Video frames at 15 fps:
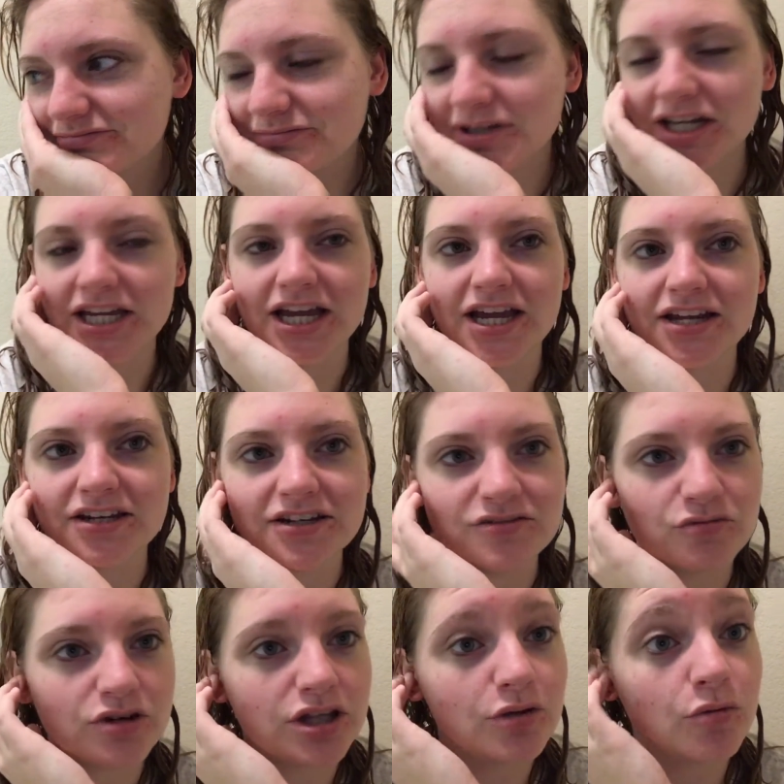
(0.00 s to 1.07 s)
My cat
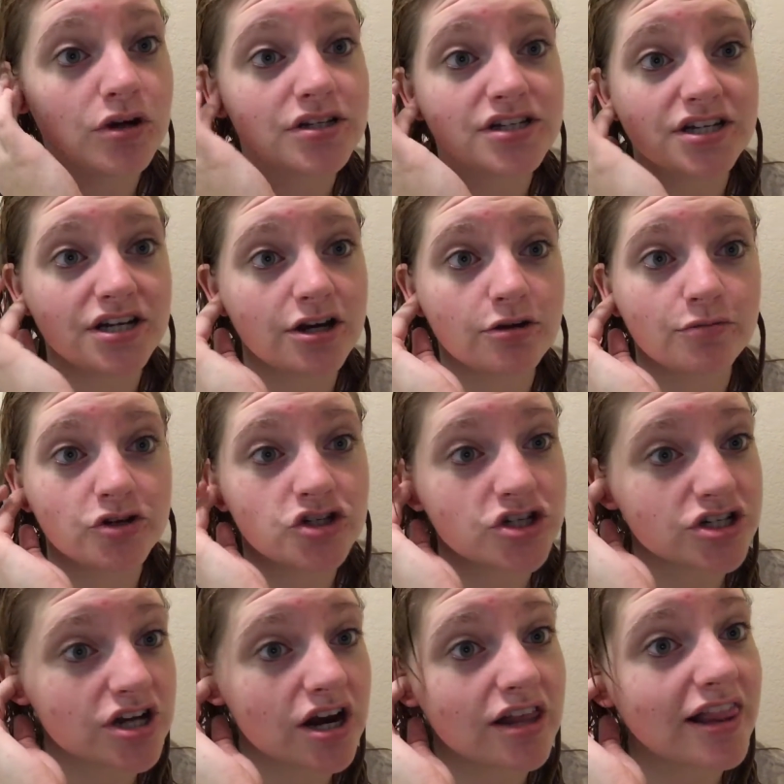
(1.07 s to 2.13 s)
really wants in here, but
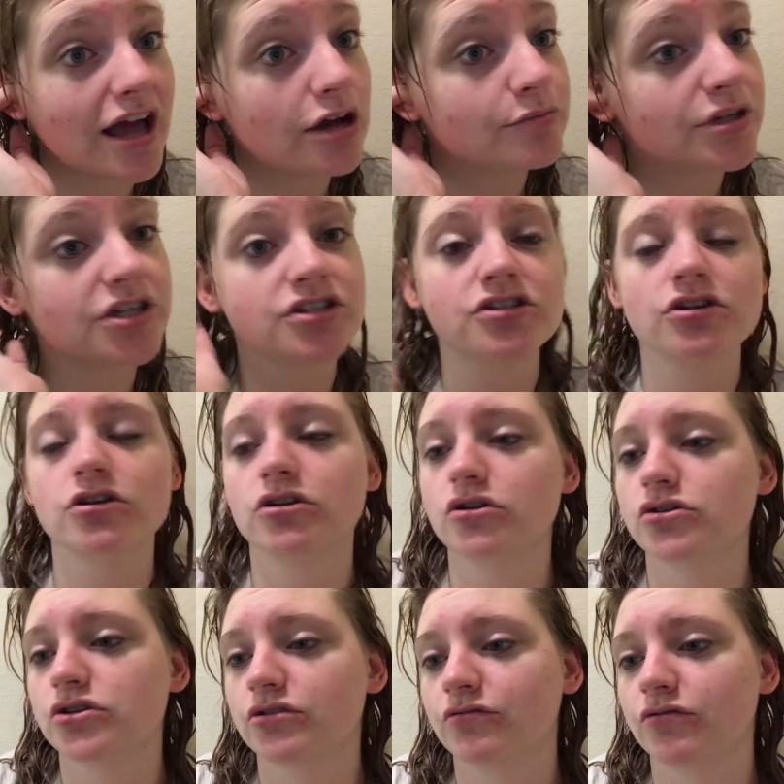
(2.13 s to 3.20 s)
she's not allowed because there are
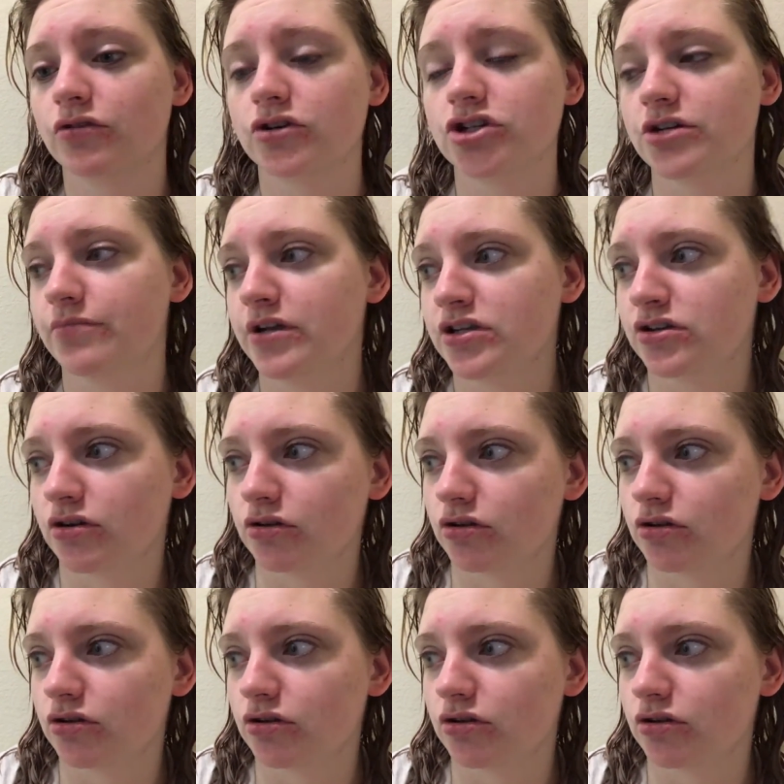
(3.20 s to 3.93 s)
clothes on the floor and she pees on